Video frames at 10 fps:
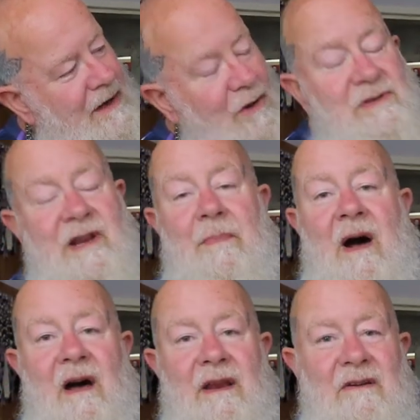losing a
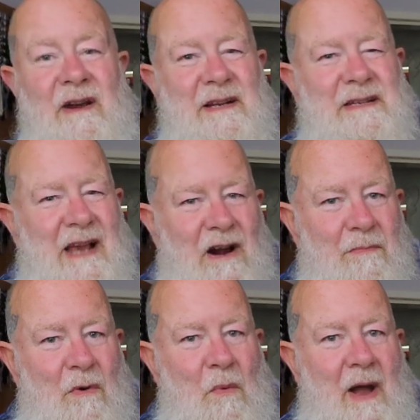partner in a
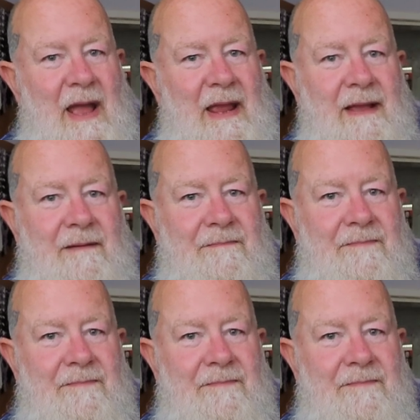terrible way,